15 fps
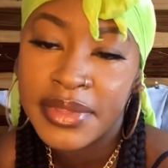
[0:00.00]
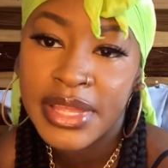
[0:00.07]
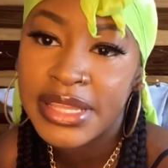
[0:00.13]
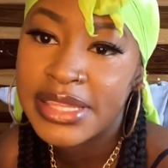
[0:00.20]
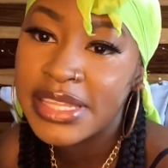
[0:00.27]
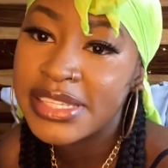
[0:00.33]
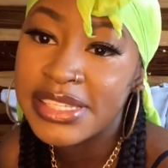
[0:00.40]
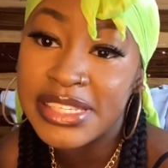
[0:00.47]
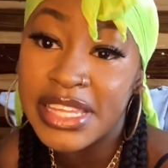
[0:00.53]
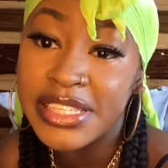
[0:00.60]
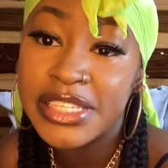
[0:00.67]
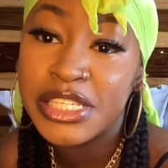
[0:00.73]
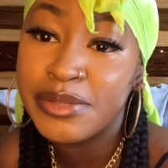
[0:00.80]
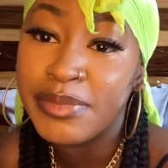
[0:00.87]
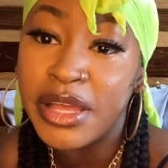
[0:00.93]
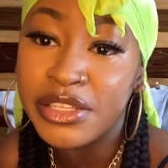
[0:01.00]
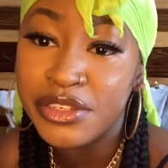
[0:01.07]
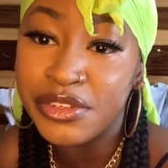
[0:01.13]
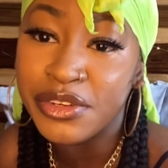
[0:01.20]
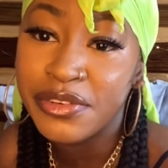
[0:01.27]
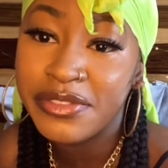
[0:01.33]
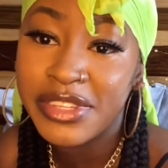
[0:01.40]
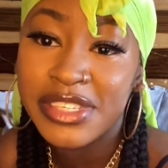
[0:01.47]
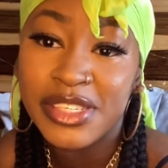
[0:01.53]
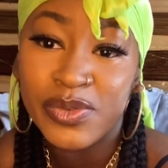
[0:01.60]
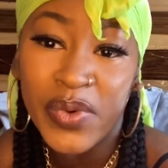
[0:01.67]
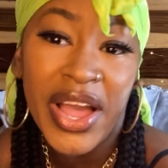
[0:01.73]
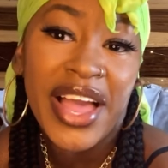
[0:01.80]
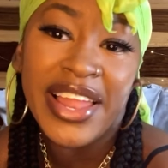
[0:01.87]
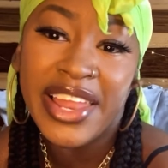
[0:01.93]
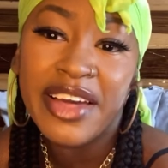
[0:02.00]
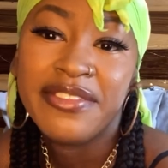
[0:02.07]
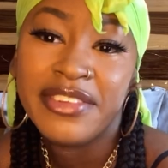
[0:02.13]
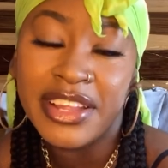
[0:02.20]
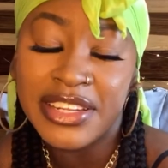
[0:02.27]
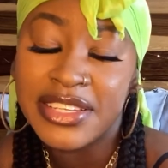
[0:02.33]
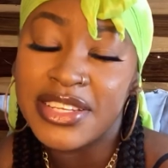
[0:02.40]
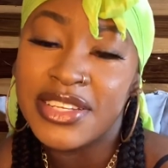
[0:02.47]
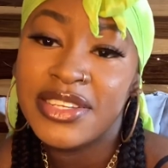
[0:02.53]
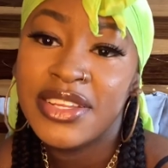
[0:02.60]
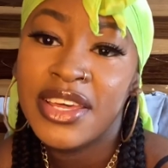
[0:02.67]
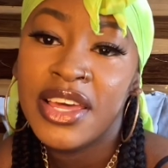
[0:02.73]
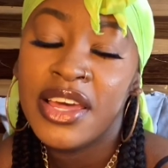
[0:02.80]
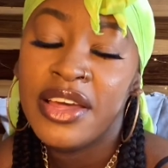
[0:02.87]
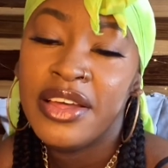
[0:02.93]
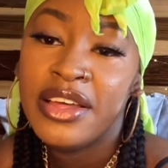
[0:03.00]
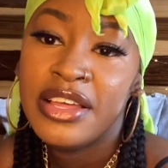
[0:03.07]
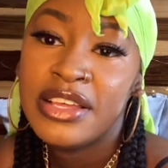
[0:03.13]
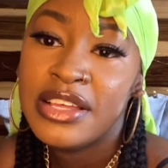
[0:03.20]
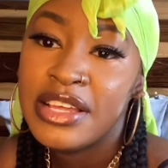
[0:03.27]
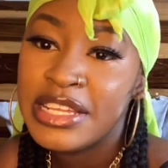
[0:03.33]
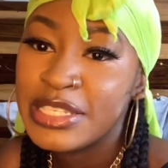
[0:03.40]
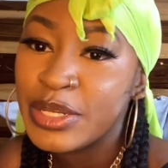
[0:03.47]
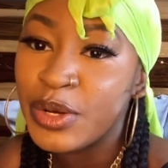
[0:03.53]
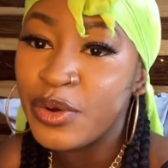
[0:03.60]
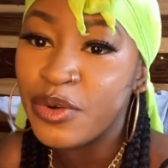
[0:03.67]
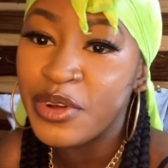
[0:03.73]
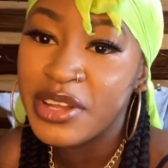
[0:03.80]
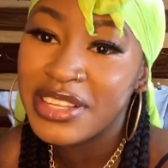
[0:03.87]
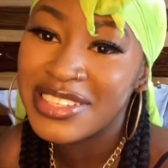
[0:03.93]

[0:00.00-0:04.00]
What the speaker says: this is it. This is my truth. This is why I left London. So